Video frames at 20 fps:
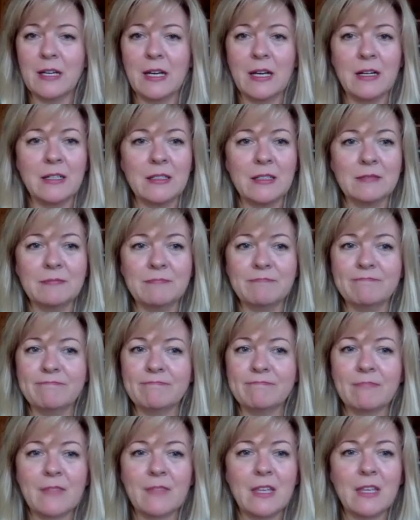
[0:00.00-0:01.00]

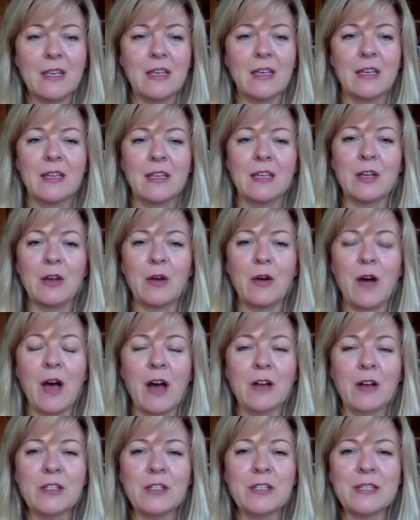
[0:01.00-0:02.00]

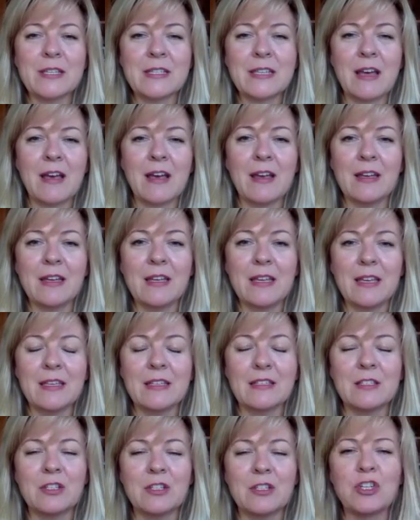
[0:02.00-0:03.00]
Our society
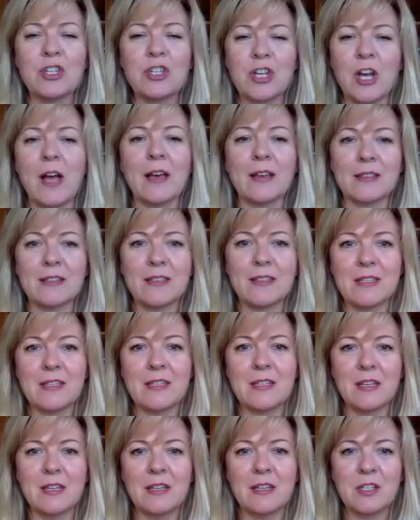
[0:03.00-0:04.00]
is just